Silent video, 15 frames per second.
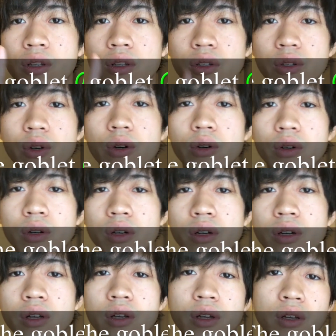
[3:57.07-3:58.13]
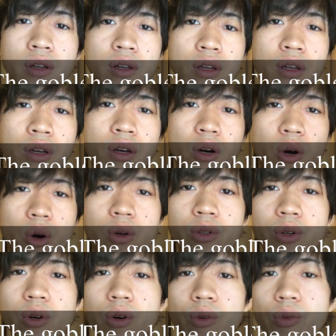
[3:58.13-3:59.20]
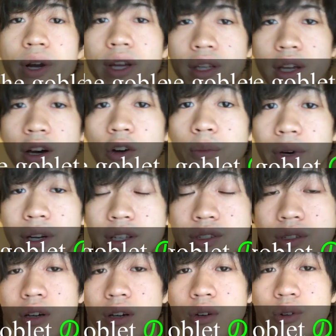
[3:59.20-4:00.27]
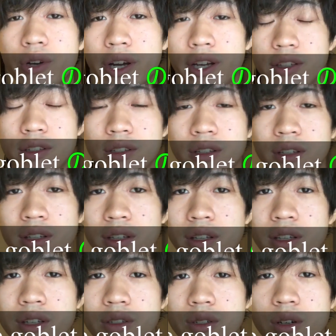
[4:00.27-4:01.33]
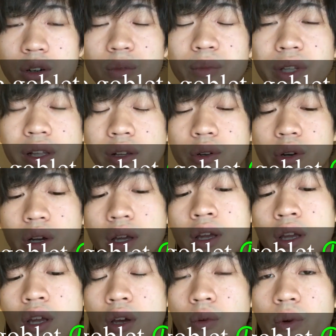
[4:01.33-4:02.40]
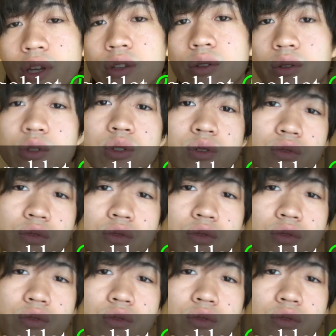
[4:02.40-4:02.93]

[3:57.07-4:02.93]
no hono right now, but it's correct. It's not completely correct. What you do is just